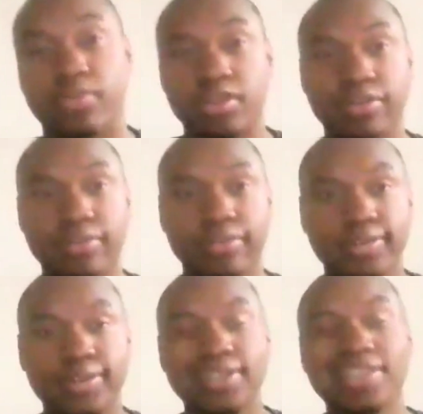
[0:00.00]
Real,
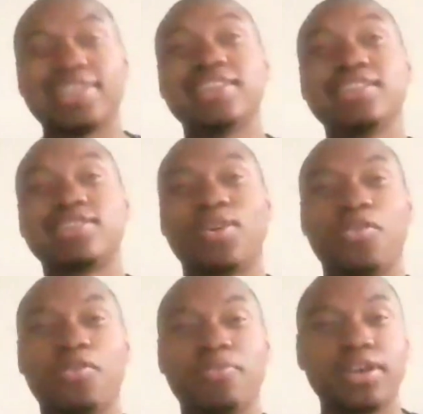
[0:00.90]
he
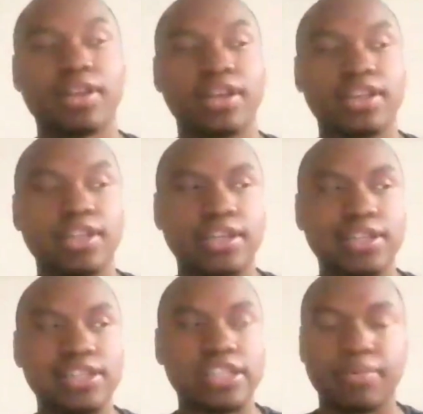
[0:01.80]
told me
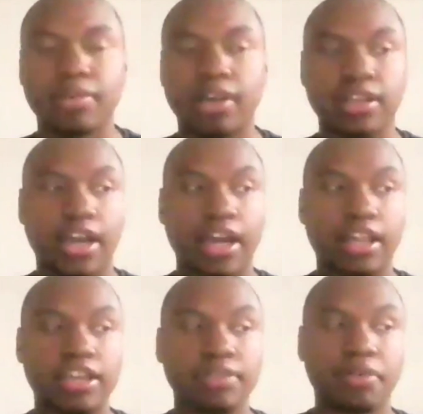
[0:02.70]
he sent me like the
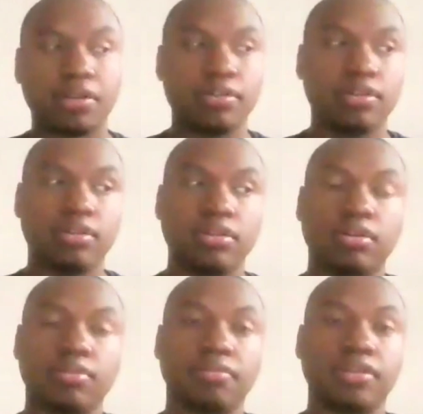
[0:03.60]
highlights, bro.
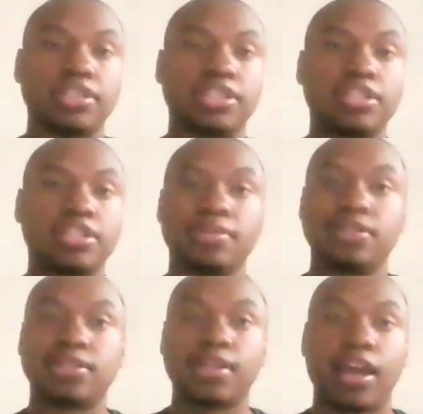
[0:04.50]
Bro, she was
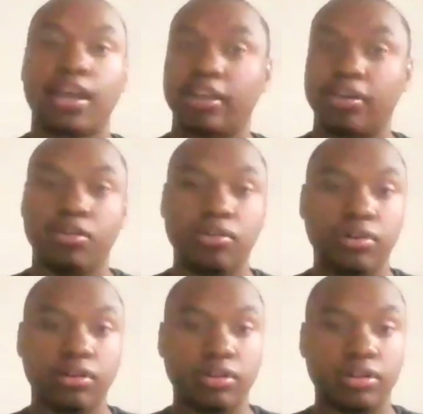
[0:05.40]
tagging old
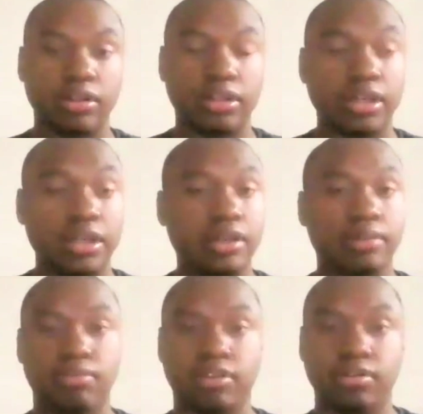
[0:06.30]
girl
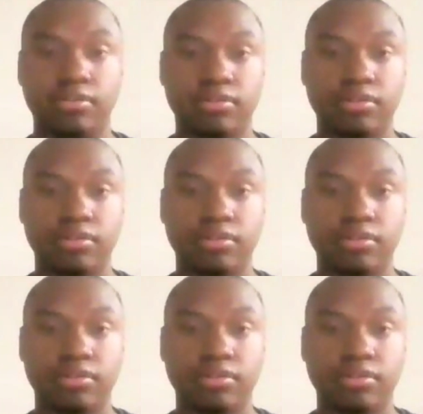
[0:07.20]
up, bro.